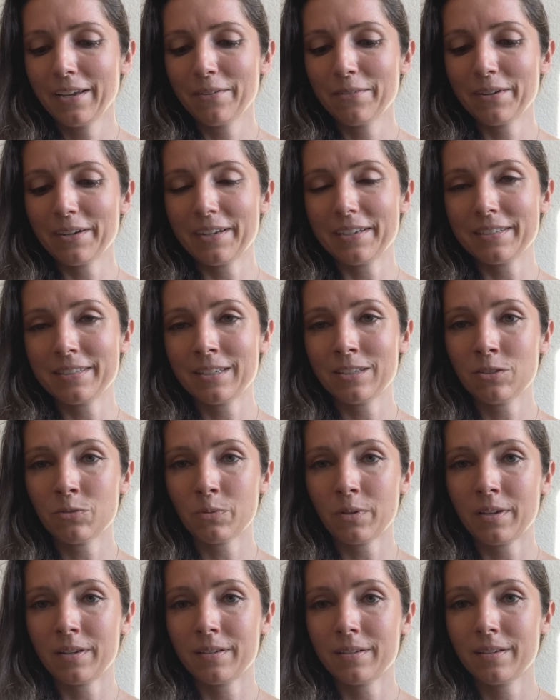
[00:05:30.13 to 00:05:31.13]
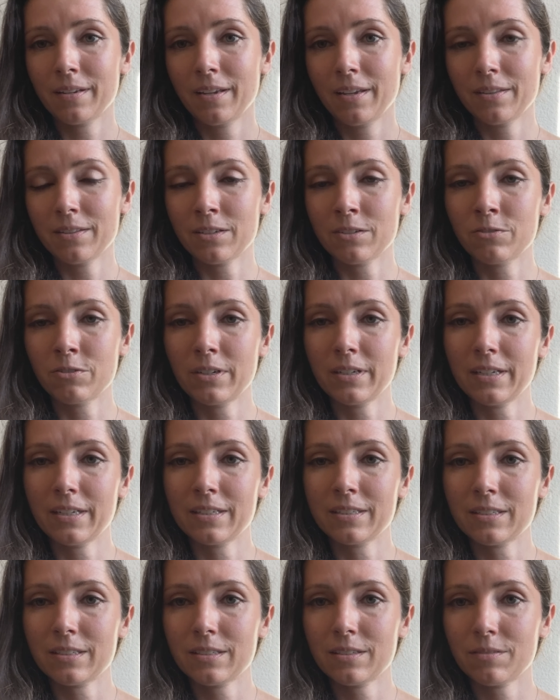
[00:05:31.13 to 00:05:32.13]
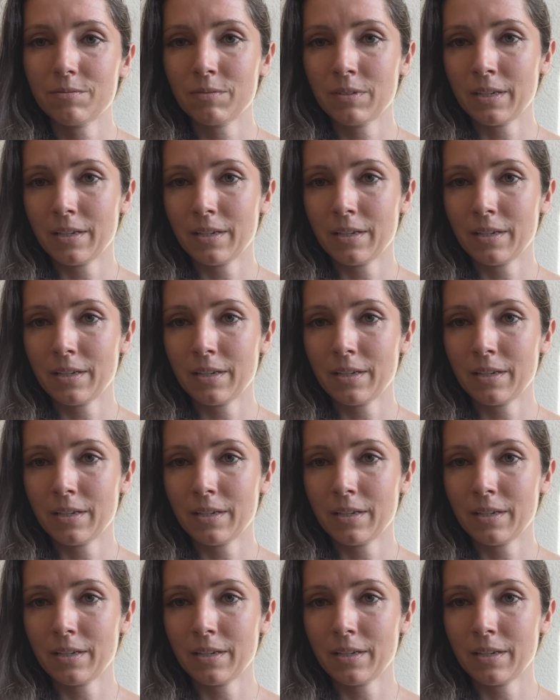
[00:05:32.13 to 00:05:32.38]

Whereas this one, the ingredients